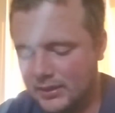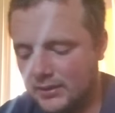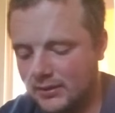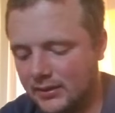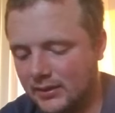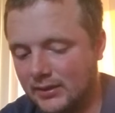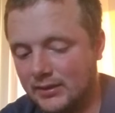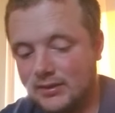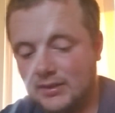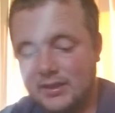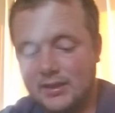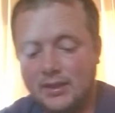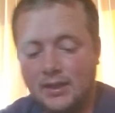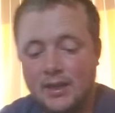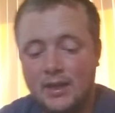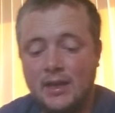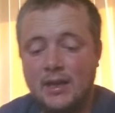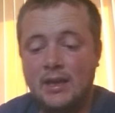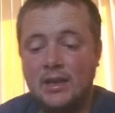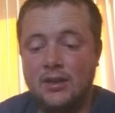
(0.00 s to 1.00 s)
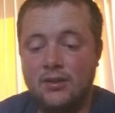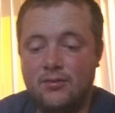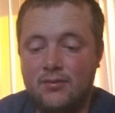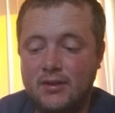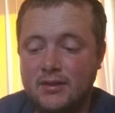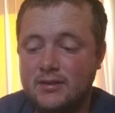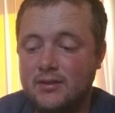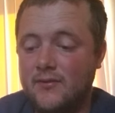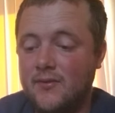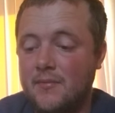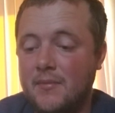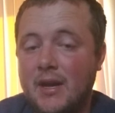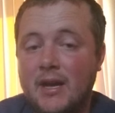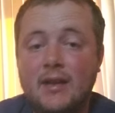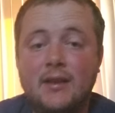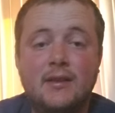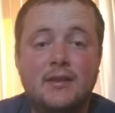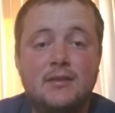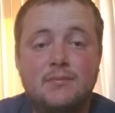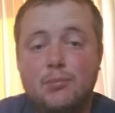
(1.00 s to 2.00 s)
And then he said, the rest of them I
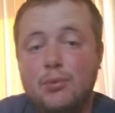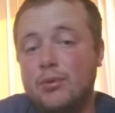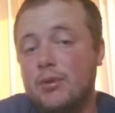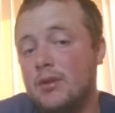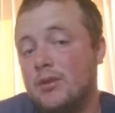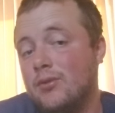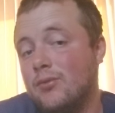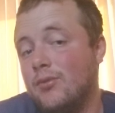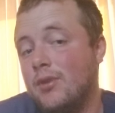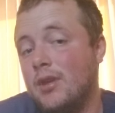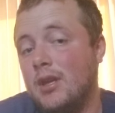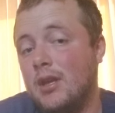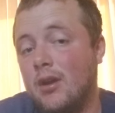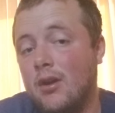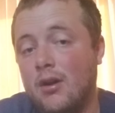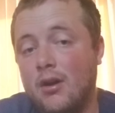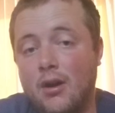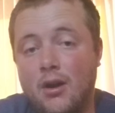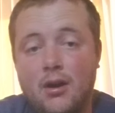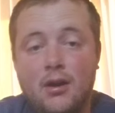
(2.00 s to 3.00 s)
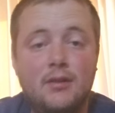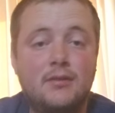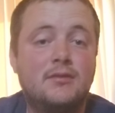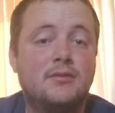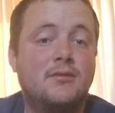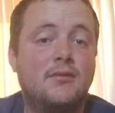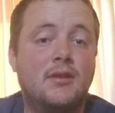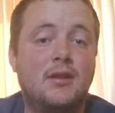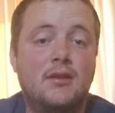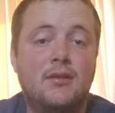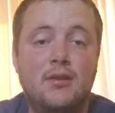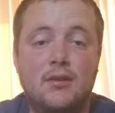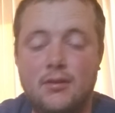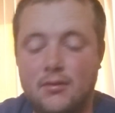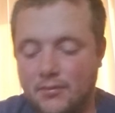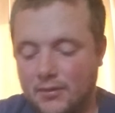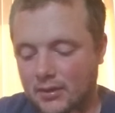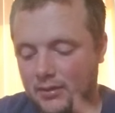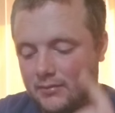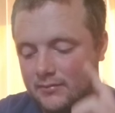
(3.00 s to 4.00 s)
at least booted to the on-screen,
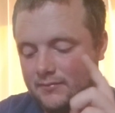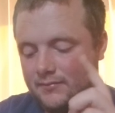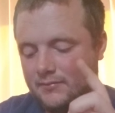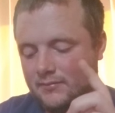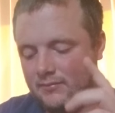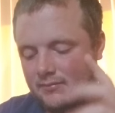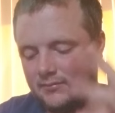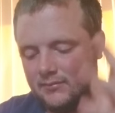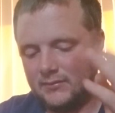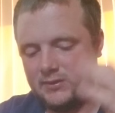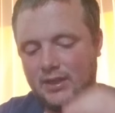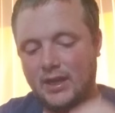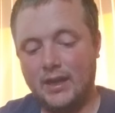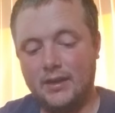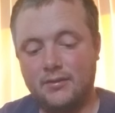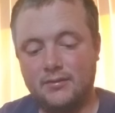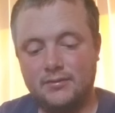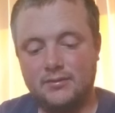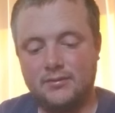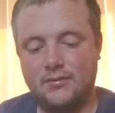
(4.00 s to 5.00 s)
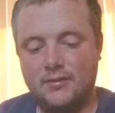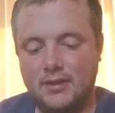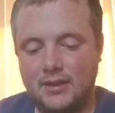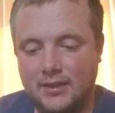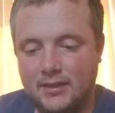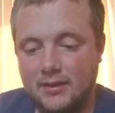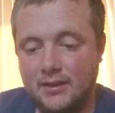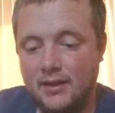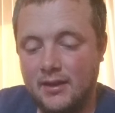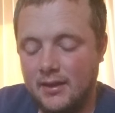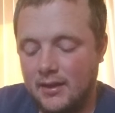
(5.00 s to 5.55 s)
the title screen.